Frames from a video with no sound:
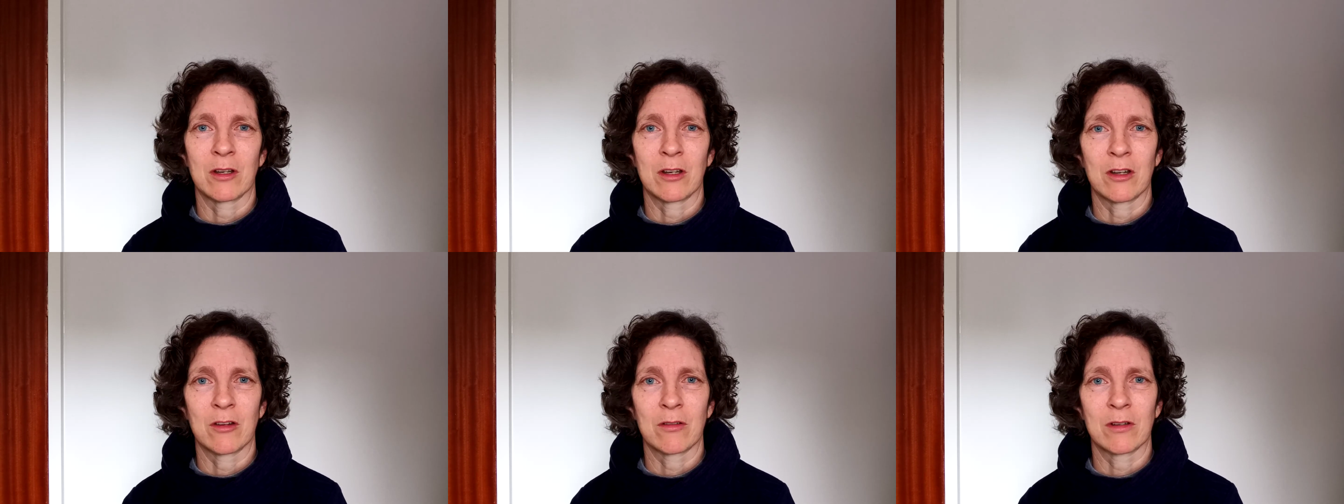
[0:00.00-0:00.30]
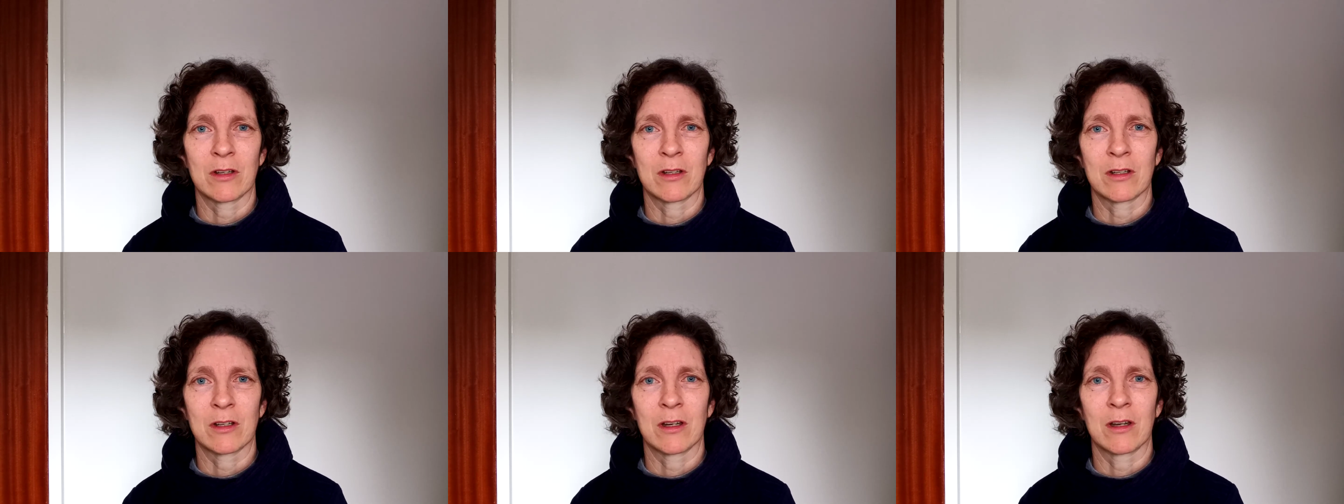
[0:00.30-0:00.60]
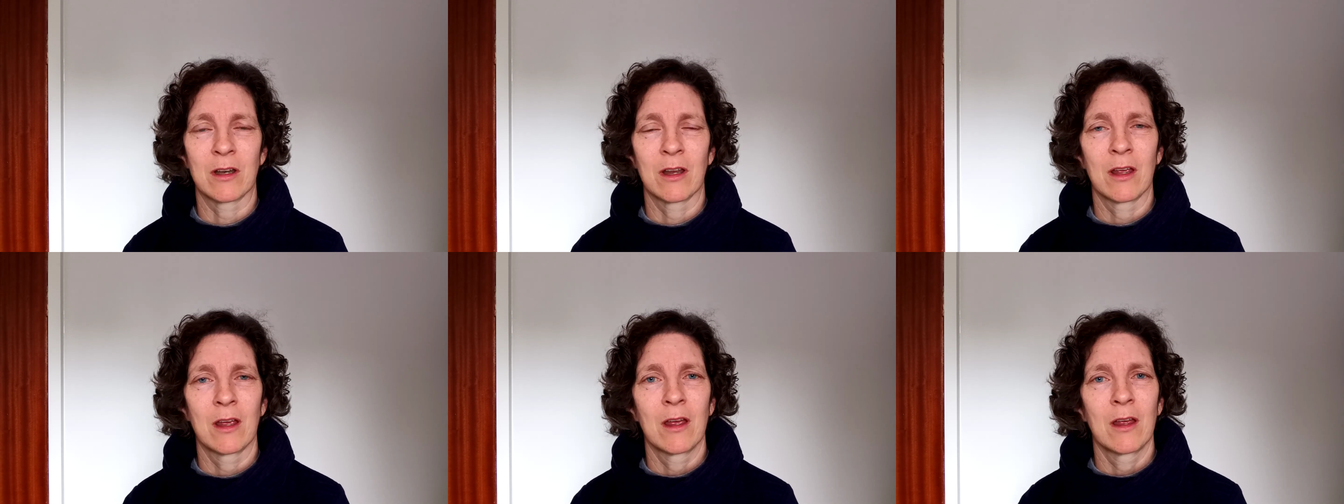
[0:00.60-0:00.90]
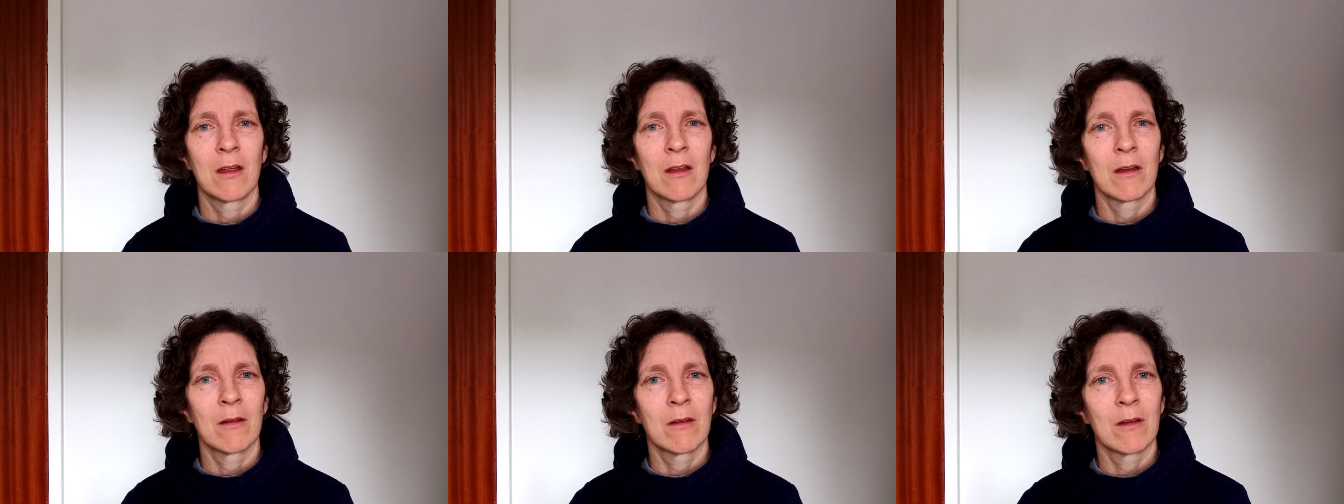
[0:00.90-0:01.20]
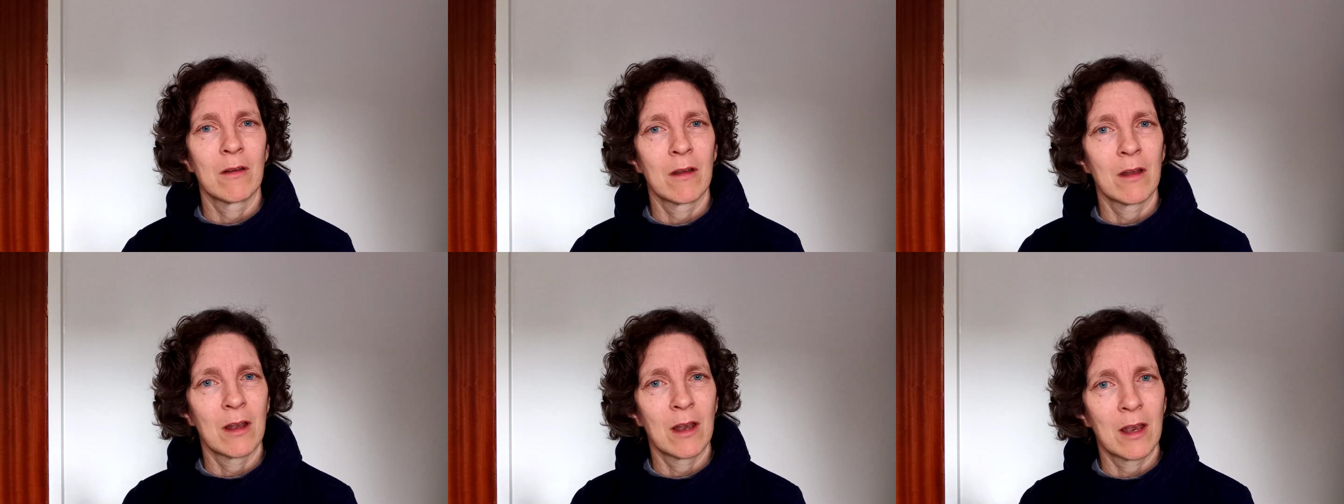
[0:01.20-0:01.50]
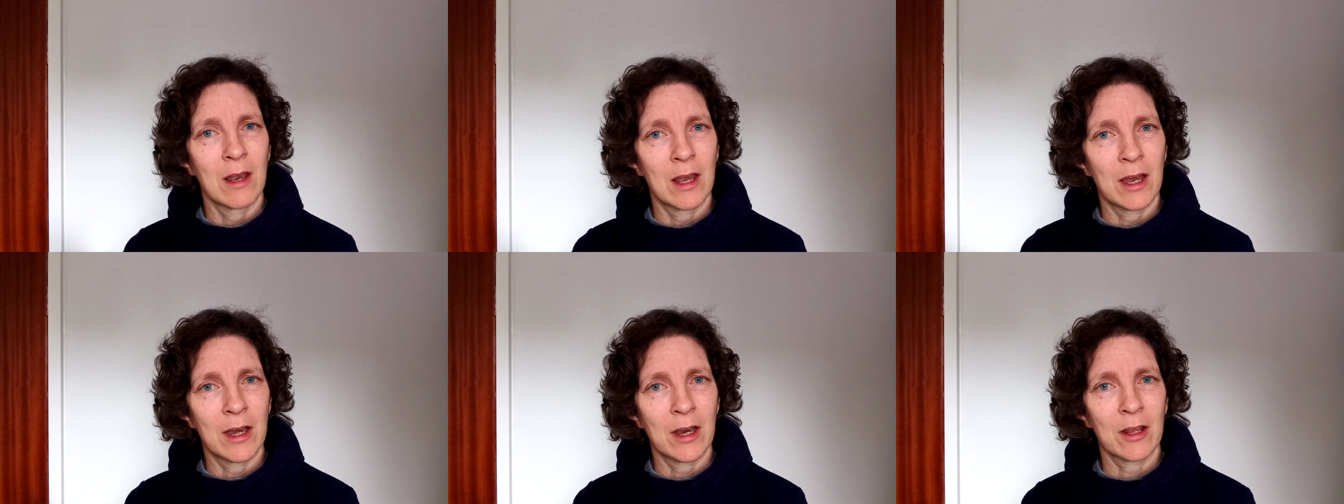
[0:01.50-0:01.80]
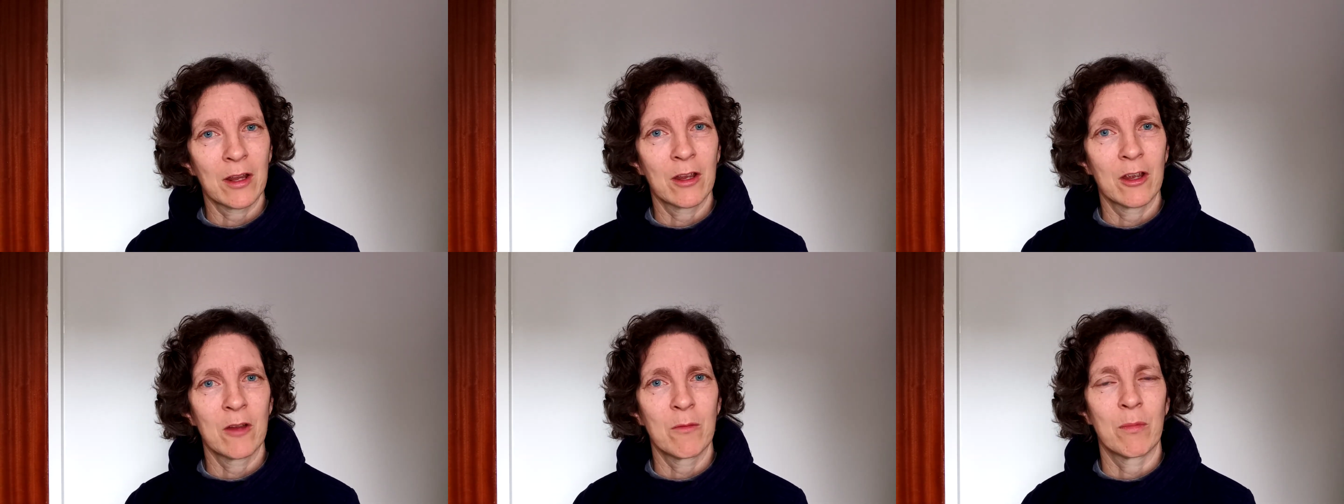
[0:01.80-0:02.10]
notice it, let
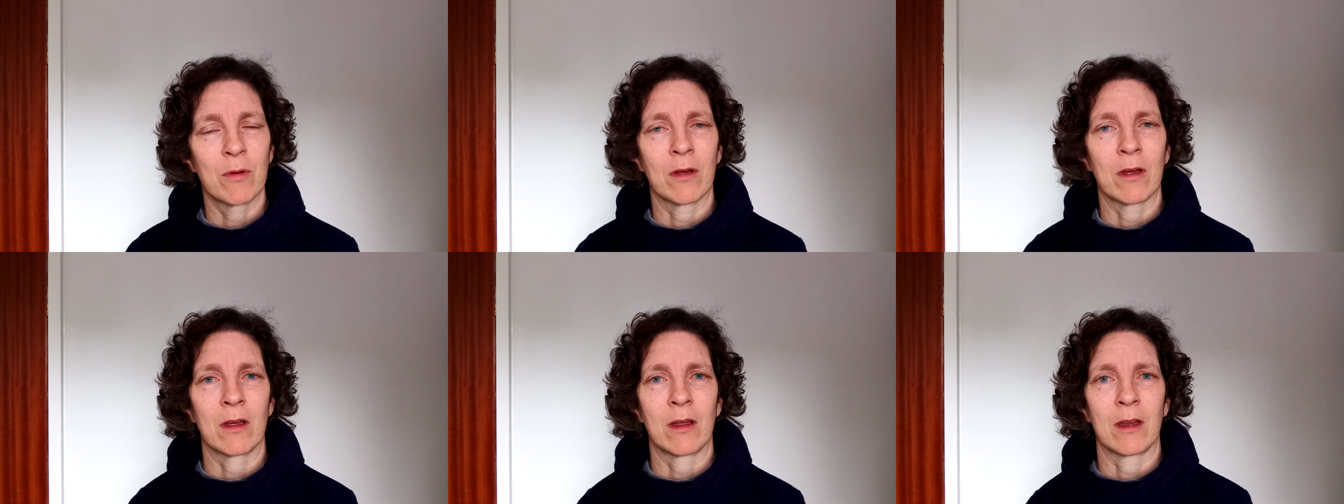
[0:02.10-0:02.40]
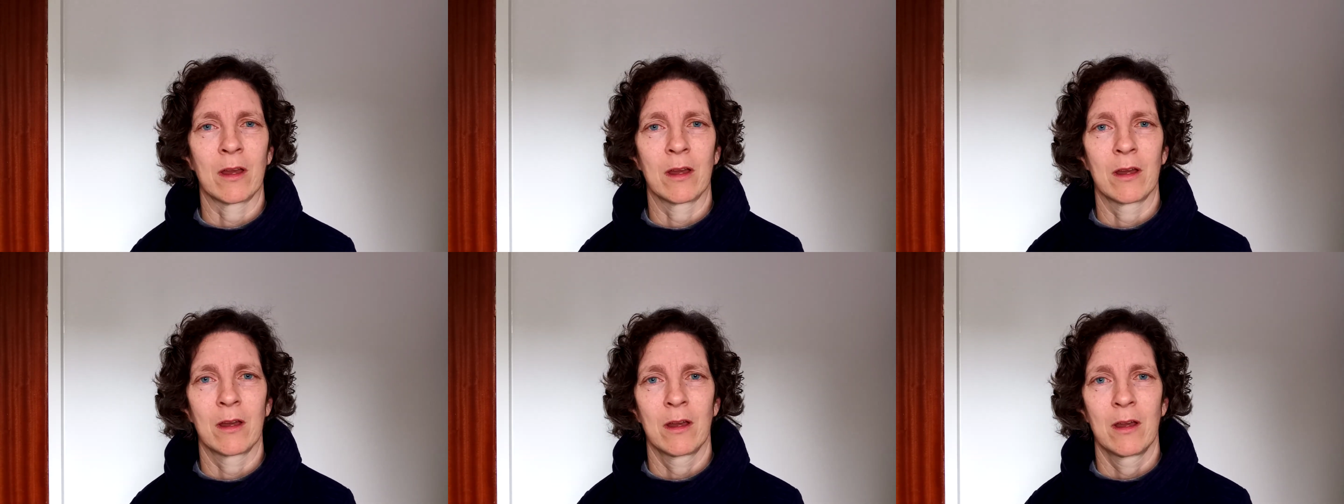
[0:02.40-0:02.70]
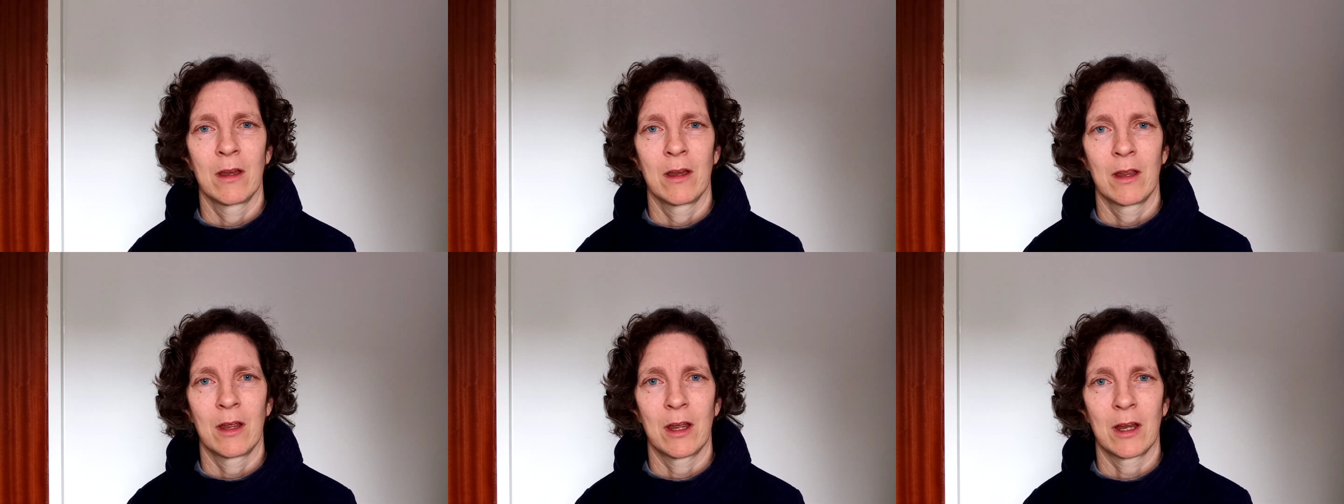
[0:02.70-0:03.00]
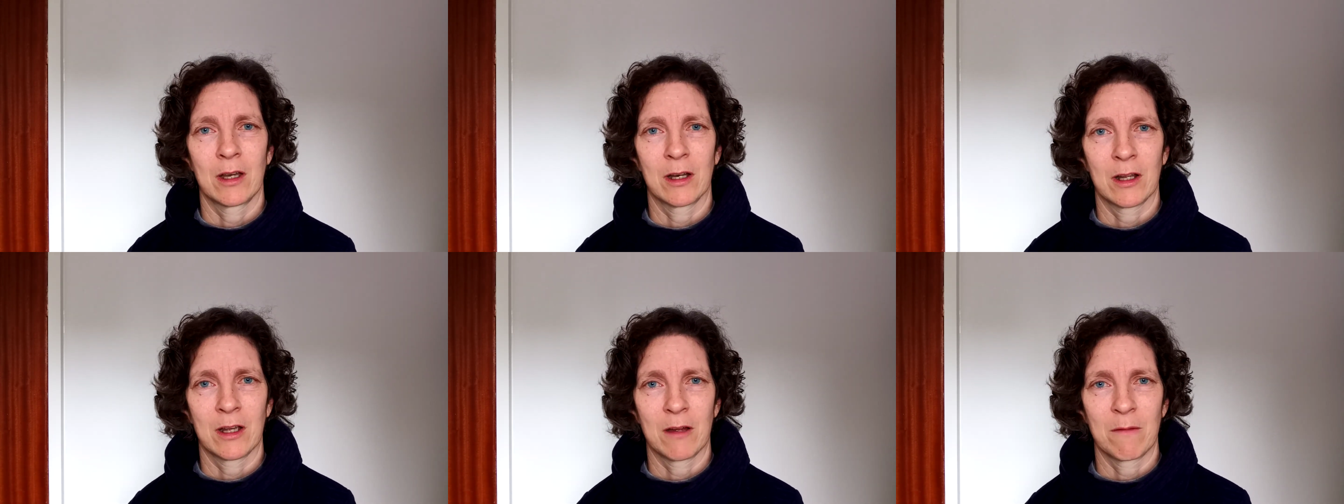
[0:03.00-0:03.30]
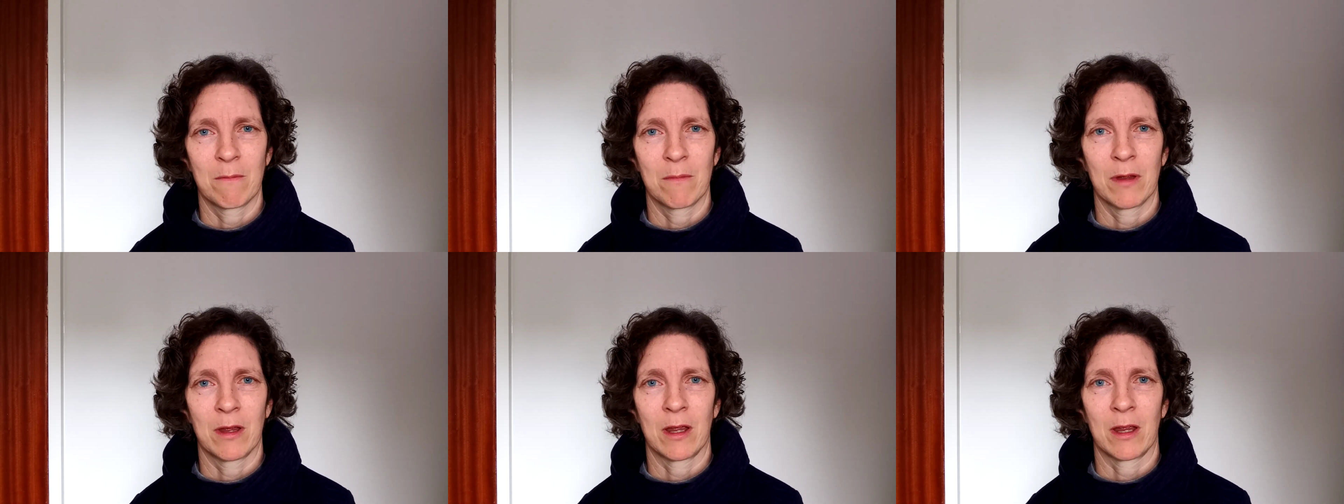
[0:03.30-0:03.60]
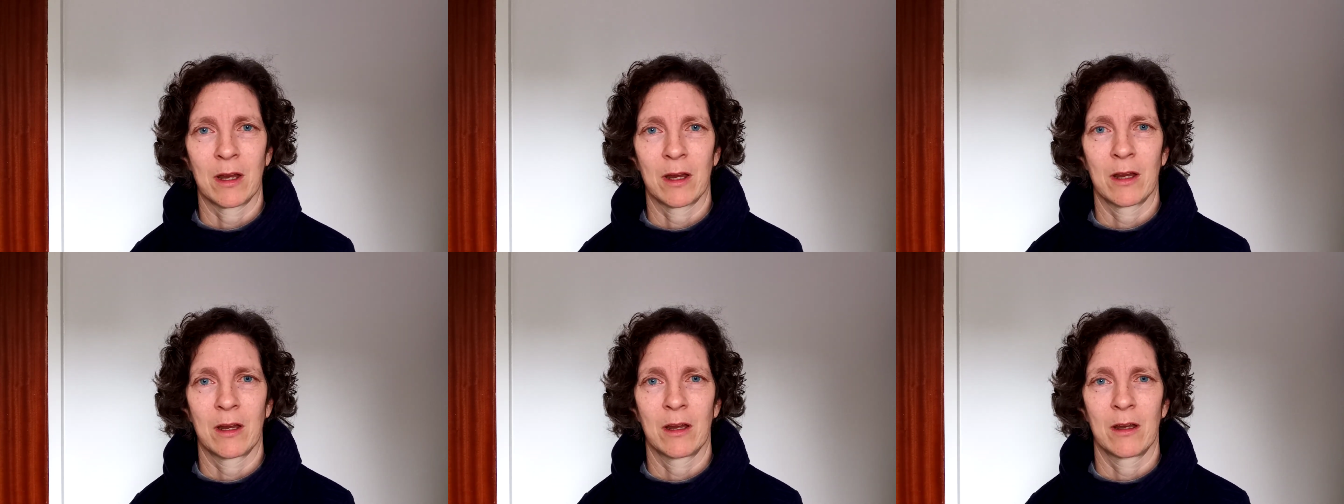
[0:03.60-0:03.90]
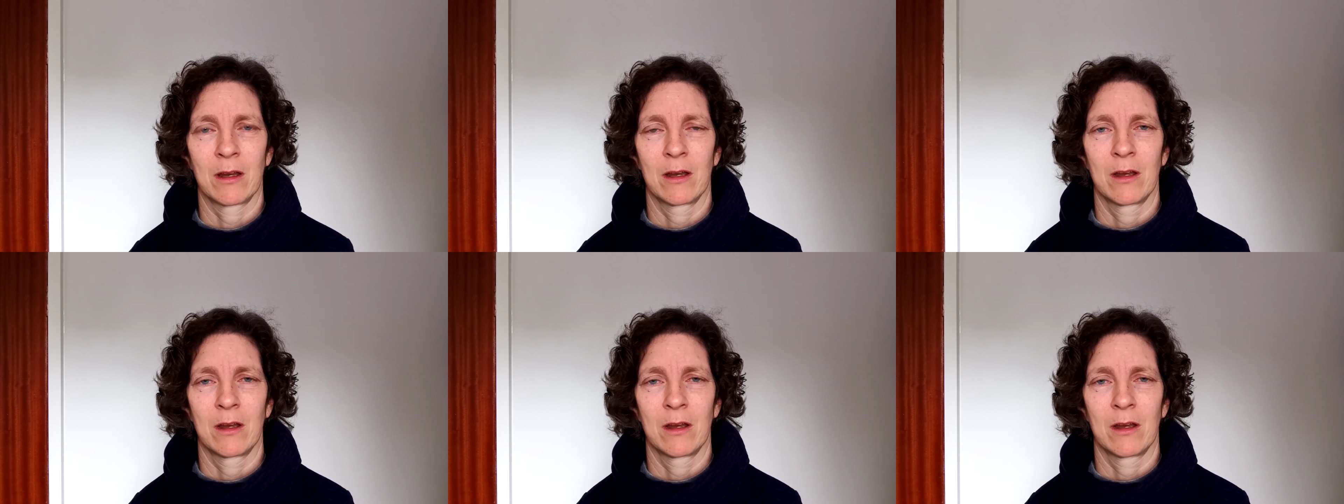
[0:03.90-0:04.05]
it go by, and come back